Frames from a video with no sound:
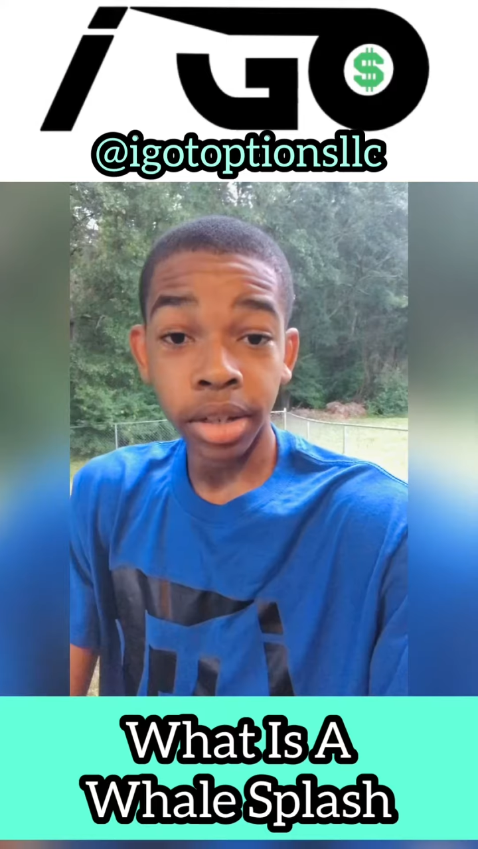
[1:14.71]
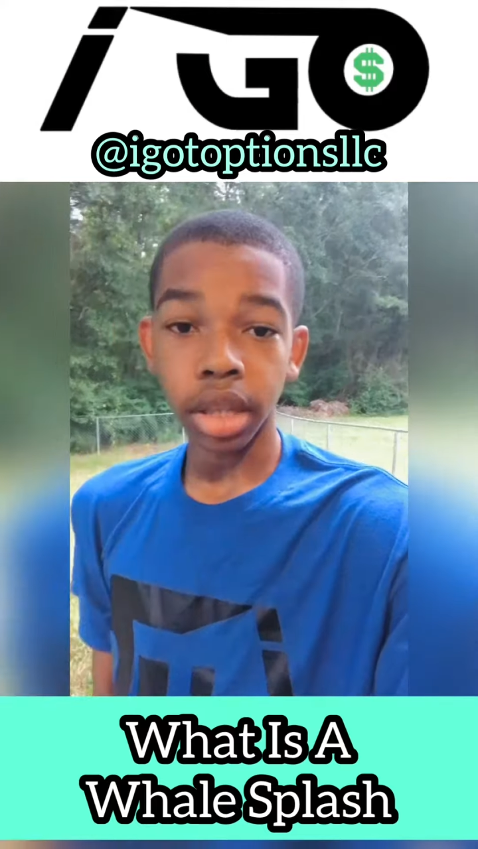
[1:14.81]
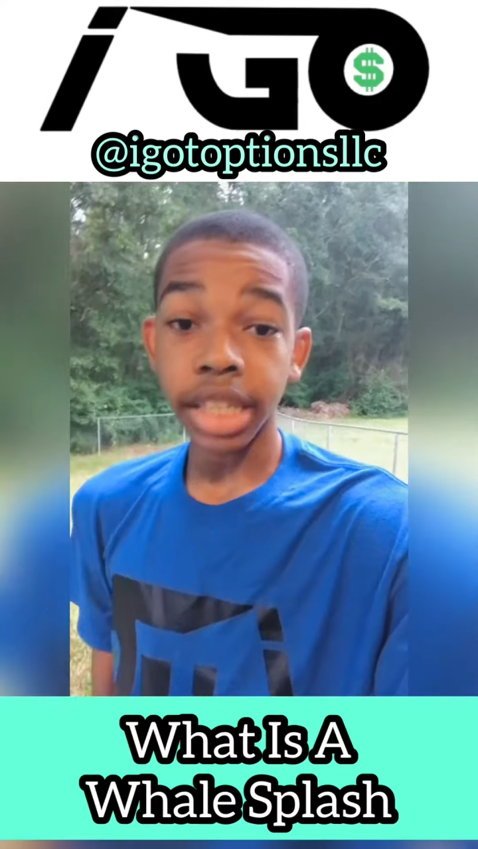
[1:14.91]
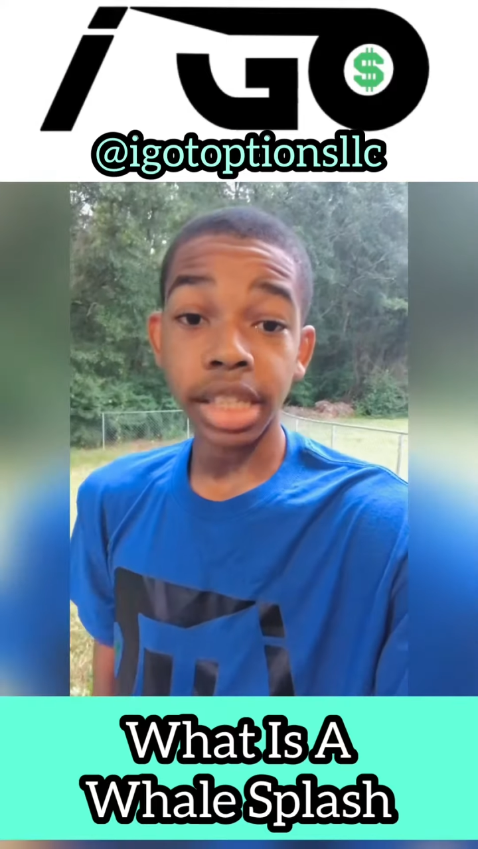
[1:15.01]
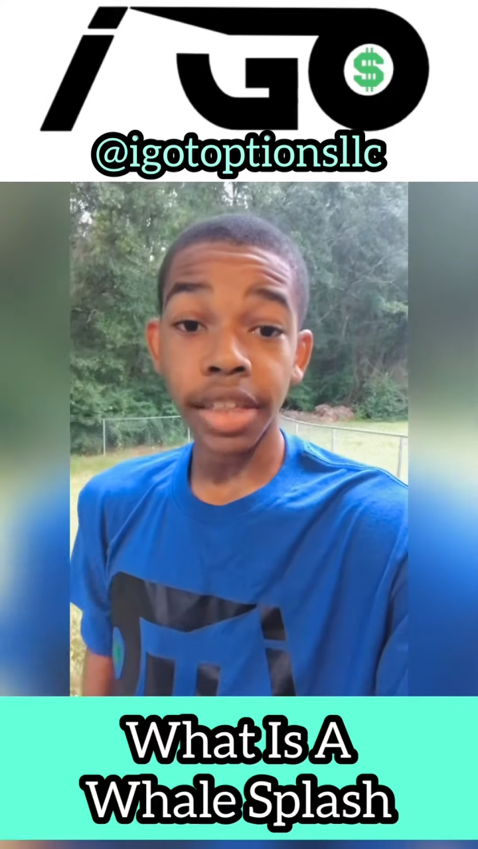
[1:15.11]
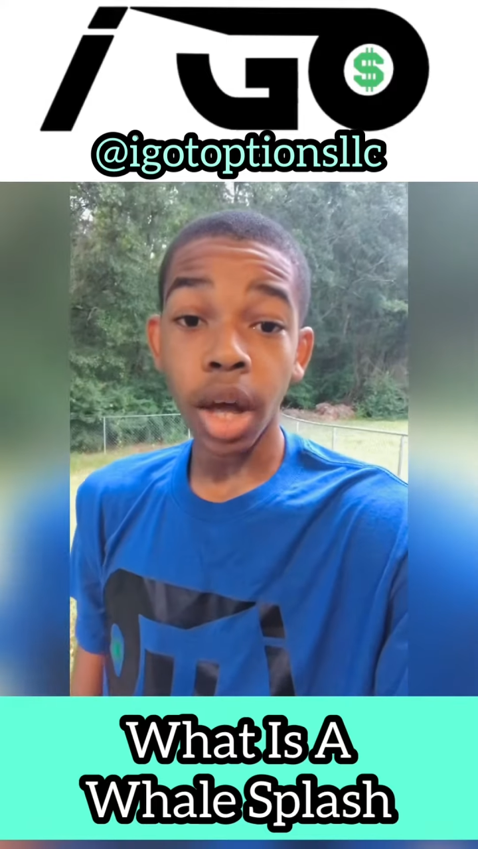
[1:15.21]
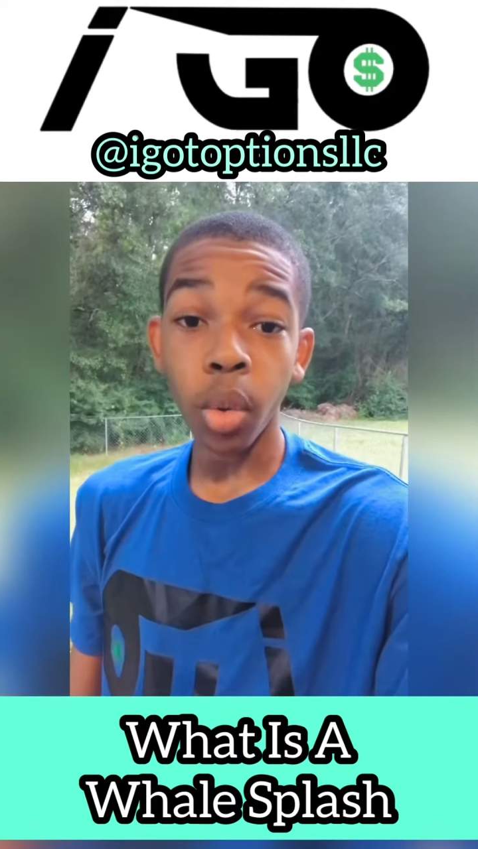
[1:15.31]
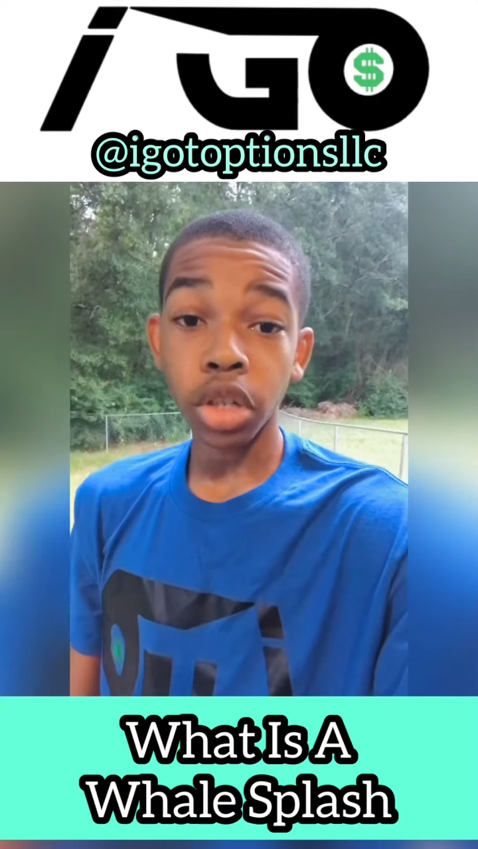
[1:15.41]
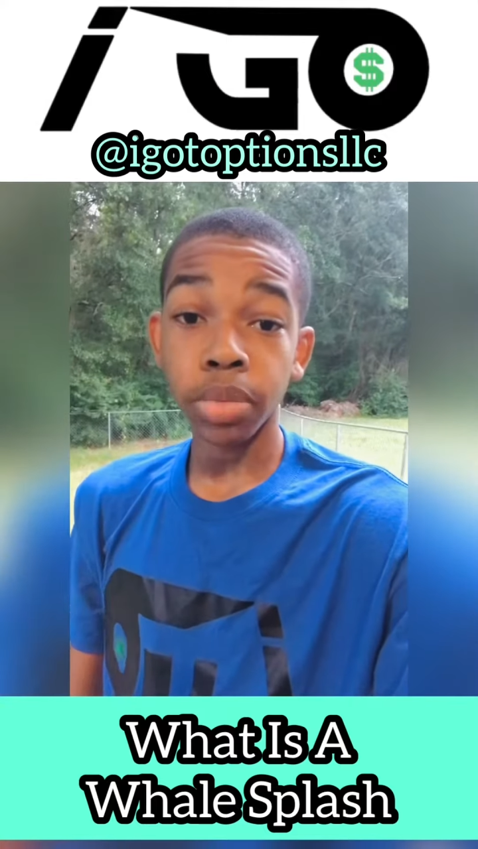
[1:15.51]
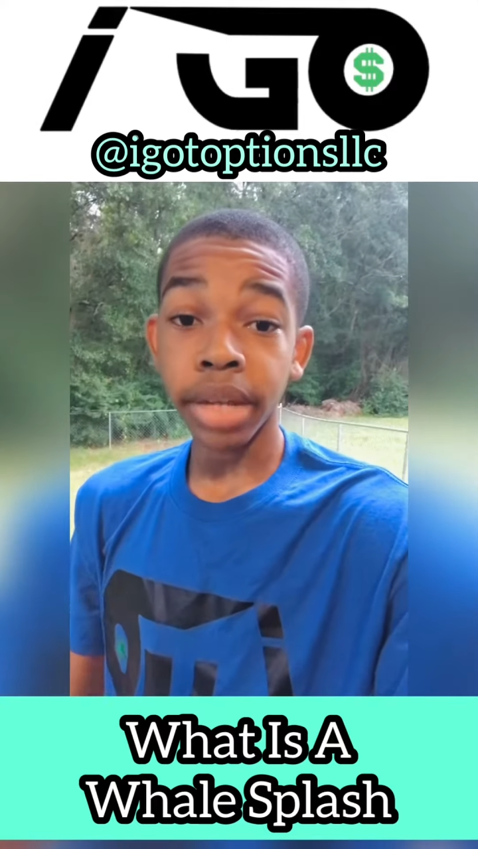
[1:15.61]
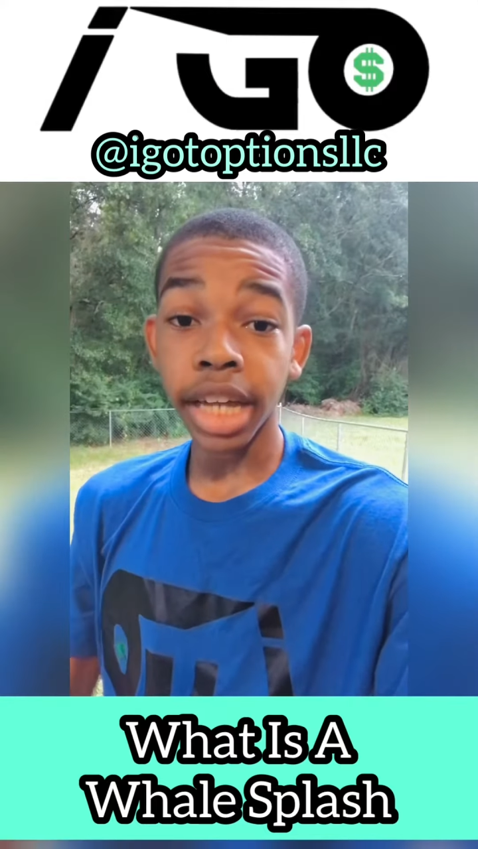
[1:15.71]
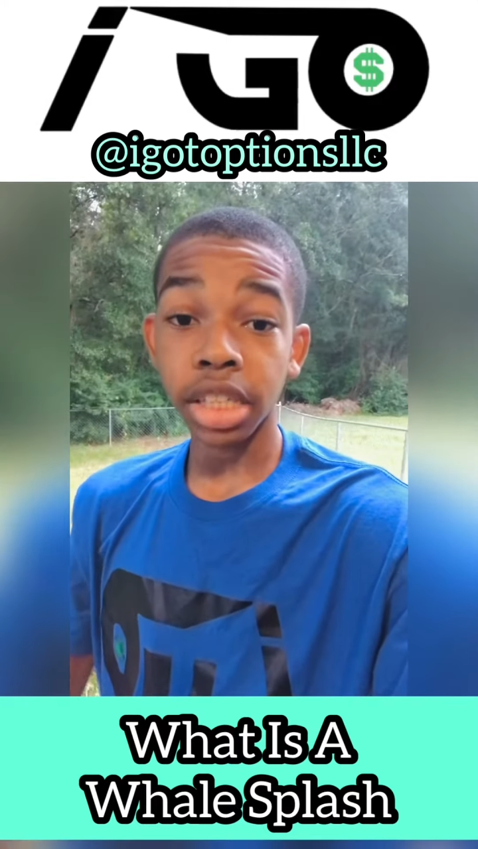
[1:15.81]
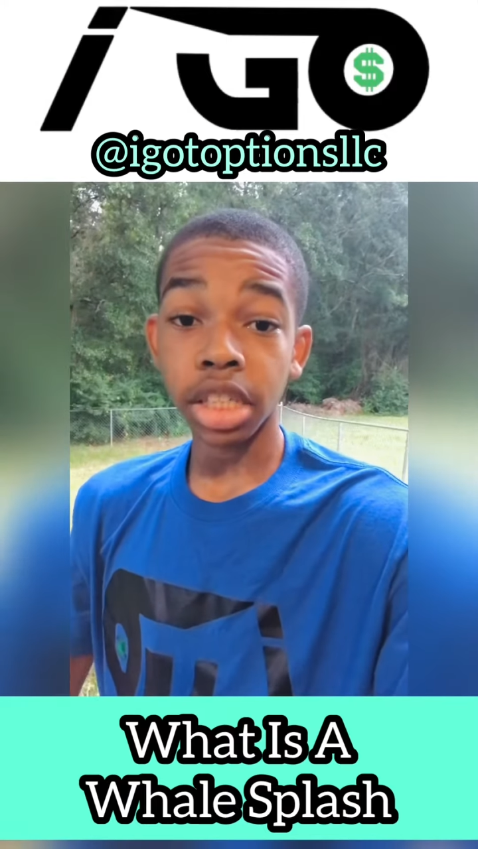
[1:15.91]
Let's say that whale splashed the